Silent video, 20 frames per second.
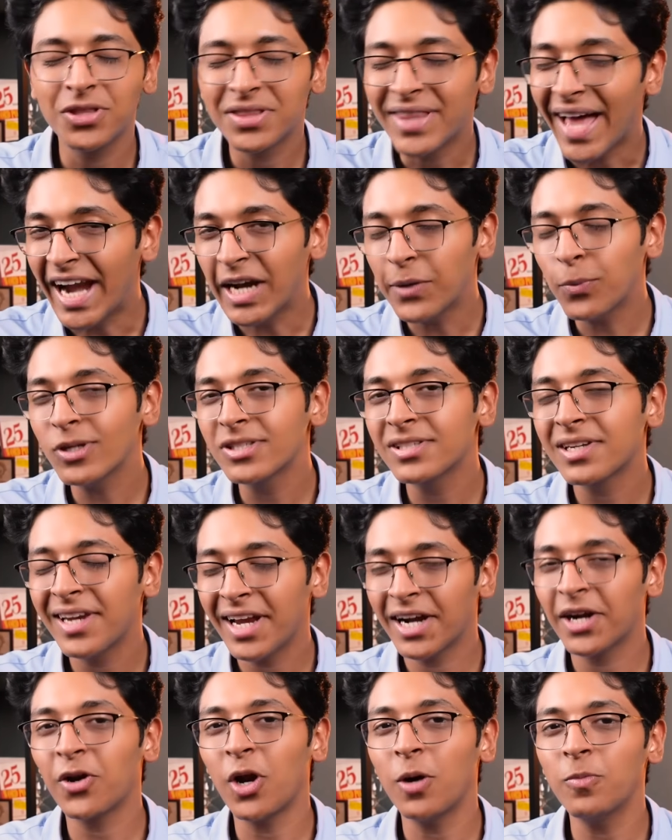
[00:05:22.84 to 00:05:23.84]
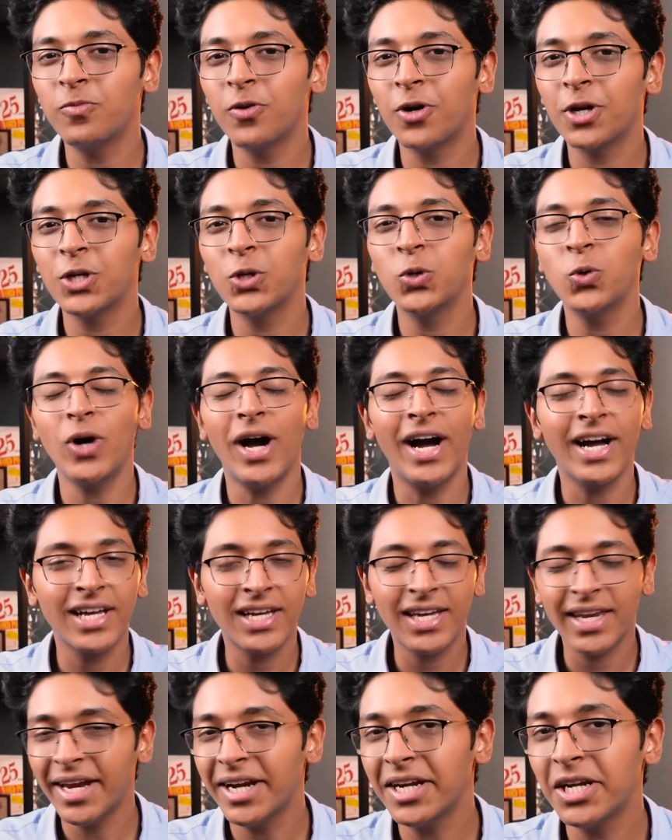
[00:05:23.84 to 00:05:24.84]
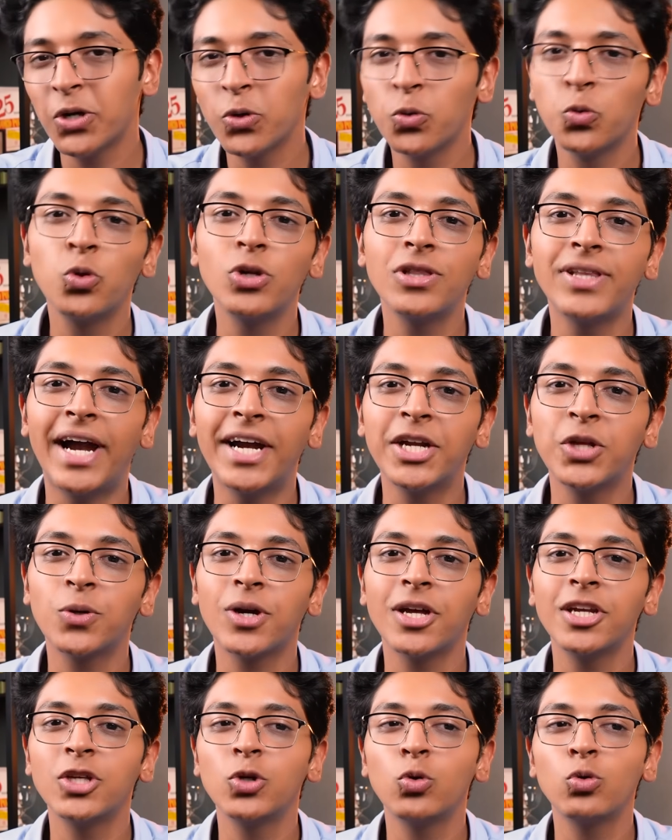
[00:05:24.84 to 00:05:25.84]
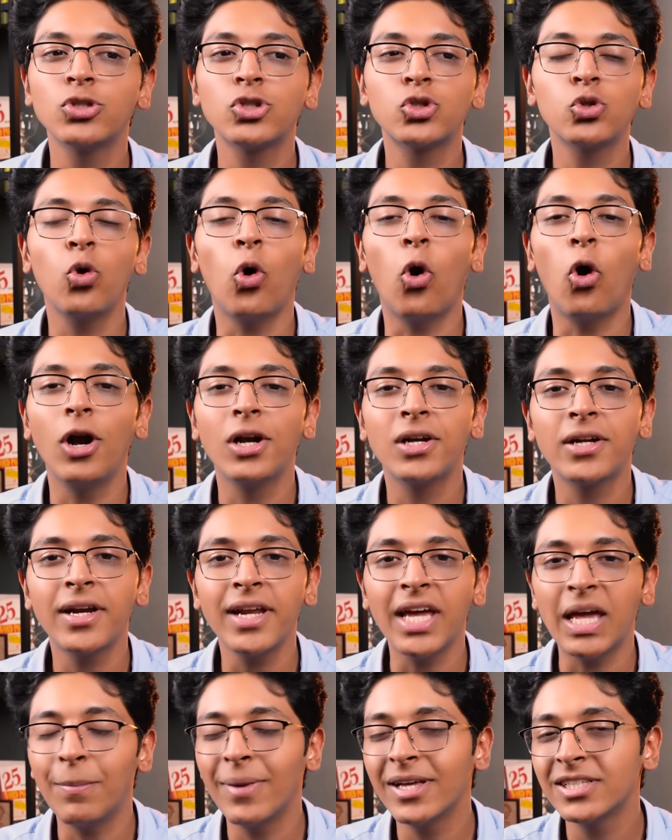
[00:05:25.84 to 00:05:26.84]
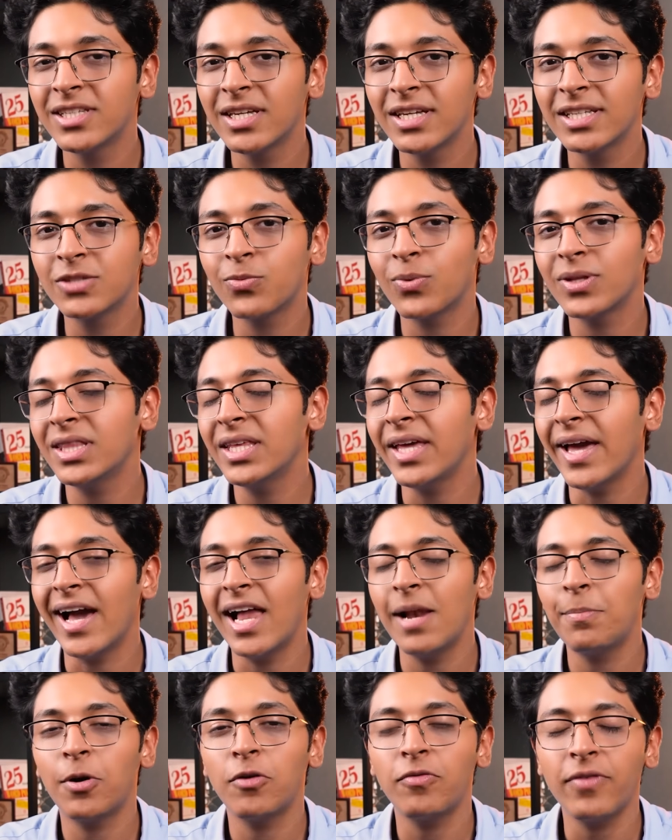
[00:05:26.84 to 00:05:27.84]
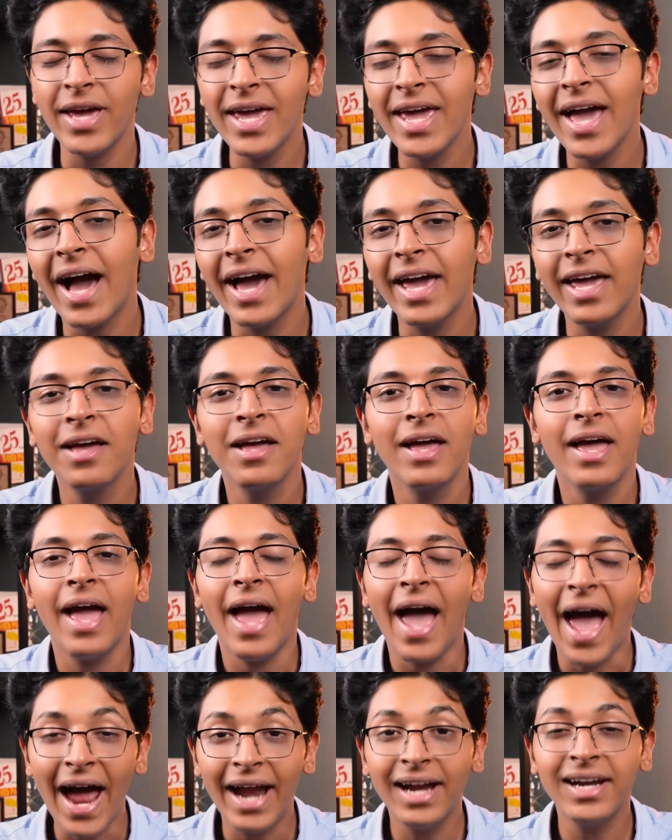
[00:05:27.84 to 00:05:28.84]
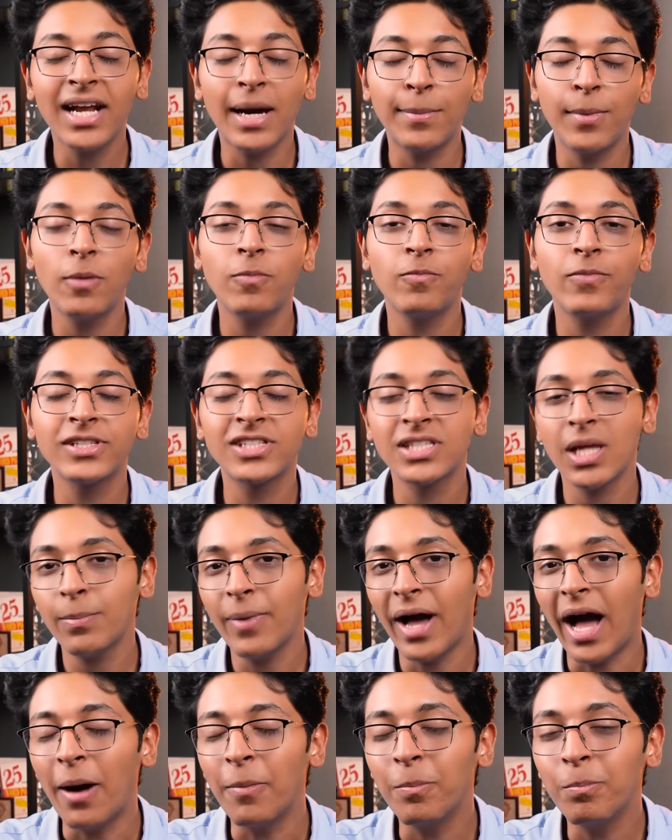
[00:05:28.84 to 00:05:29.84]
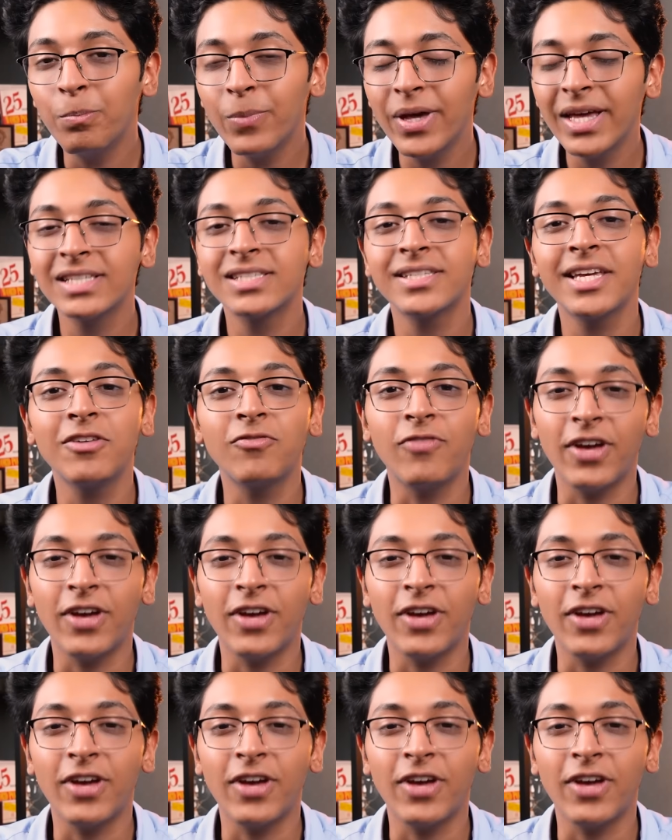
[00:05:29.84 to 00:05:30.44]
that was Clipdrop for you, a great tool that you can use to alter images with the help of AI and come up with some amazing